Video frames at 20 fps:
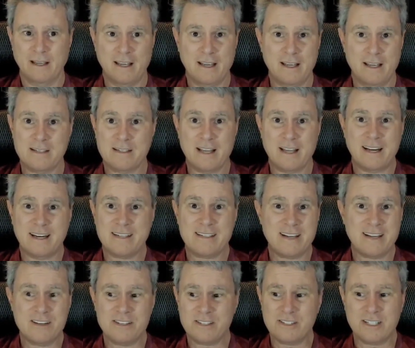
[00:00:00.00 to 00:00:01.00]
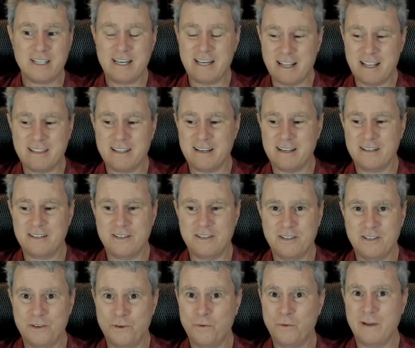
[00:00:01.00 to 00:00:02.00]
It's got essentially nothing to
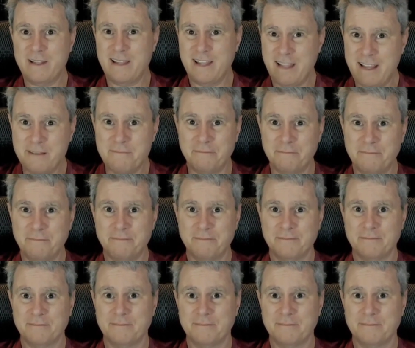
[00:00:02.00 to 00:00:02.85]
do with him.